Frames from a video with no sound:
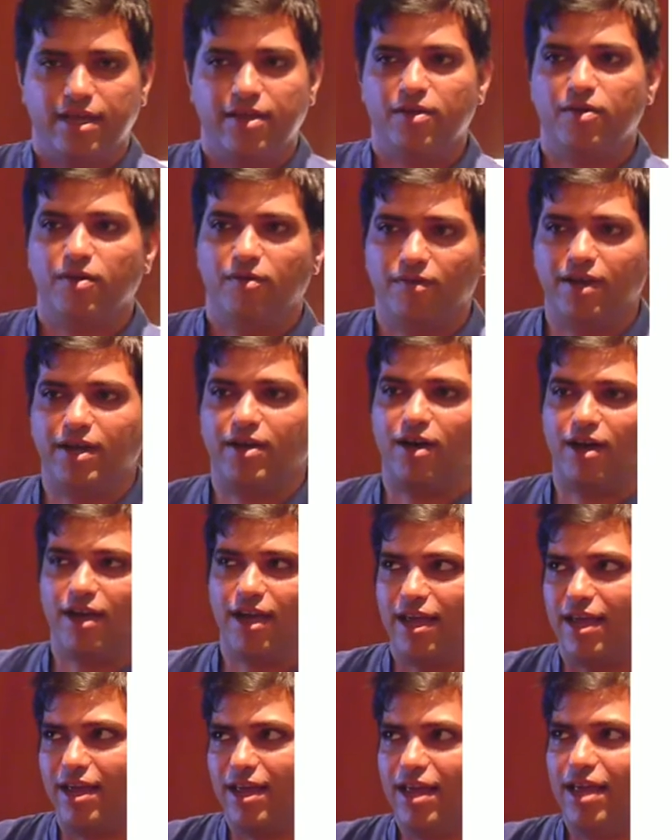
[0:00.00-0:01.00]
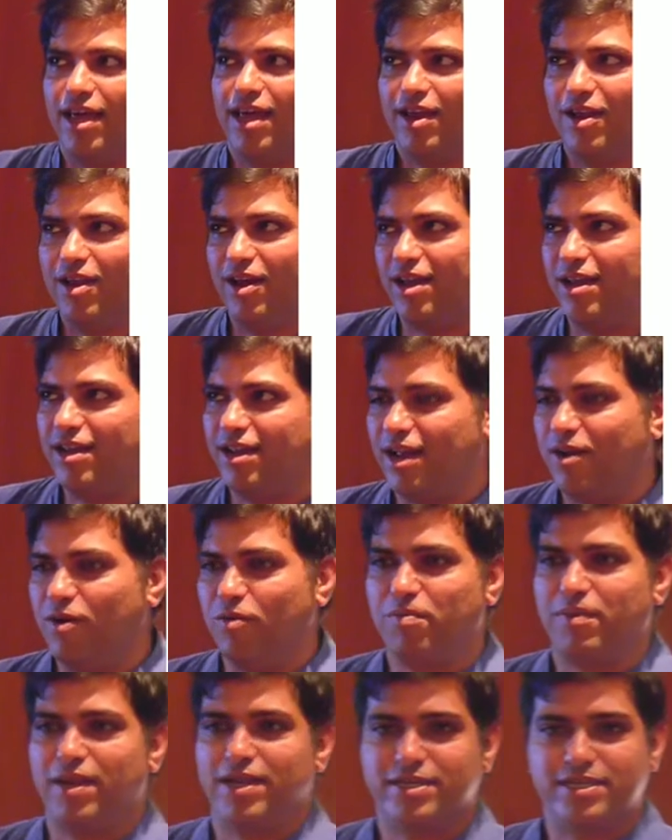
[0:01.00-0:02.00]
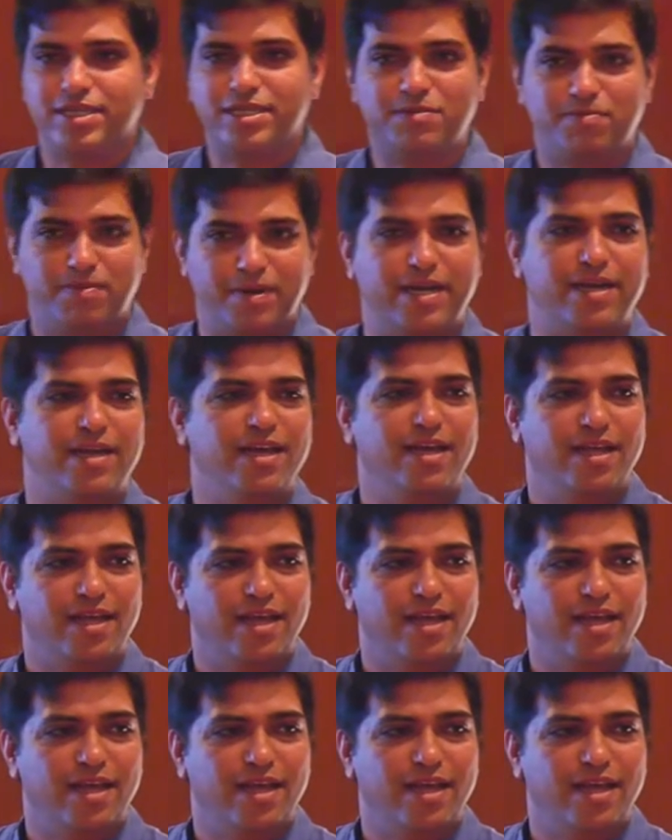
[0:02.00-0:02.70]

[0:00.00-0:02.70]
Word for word: You know, we're talking not Hadoop clusters, but